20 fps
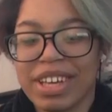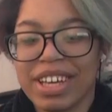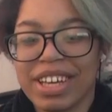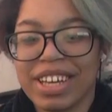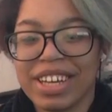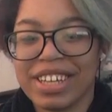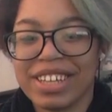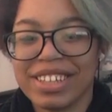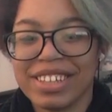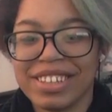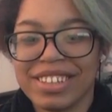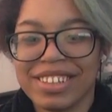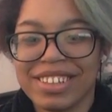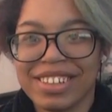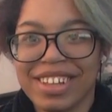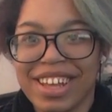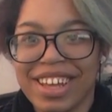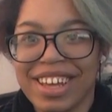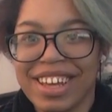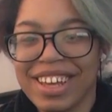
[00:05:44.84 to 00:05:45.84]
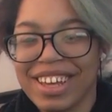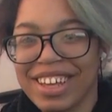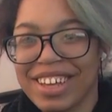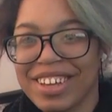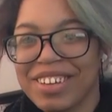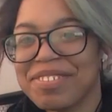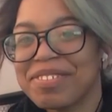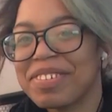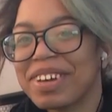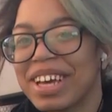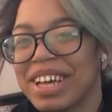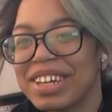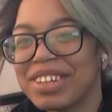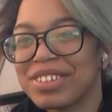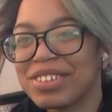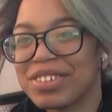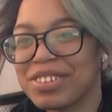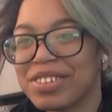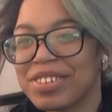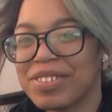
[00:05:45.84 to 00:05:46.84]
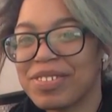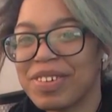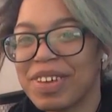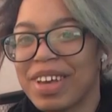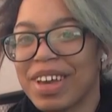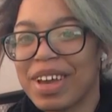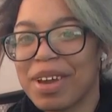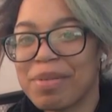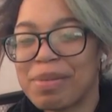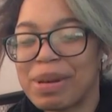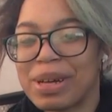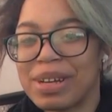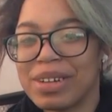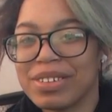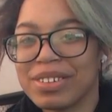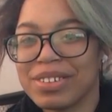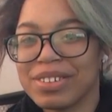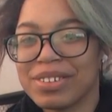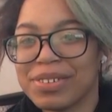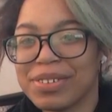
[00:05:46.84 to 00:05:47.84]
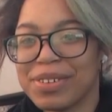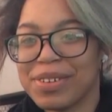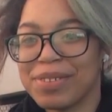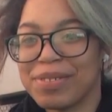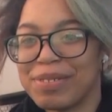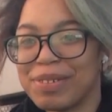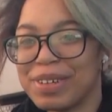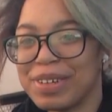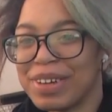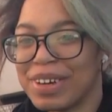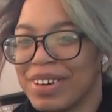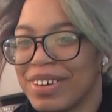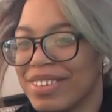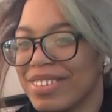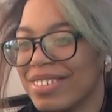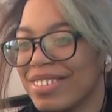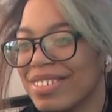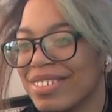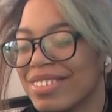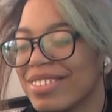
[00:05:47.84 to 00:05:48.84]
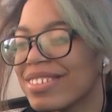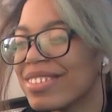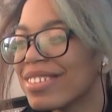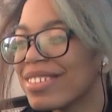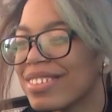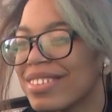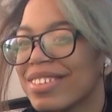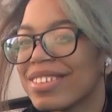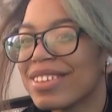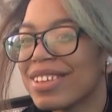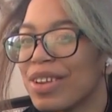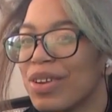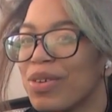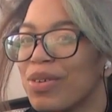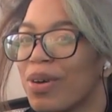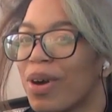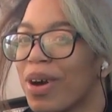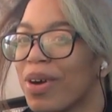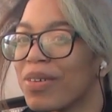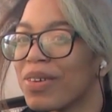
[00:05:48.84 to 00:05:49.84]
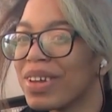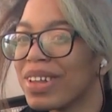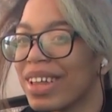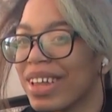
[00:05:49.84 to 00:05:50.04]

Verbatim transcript: Because, like, we gotta show that we care about our school. If we don't, then who are we,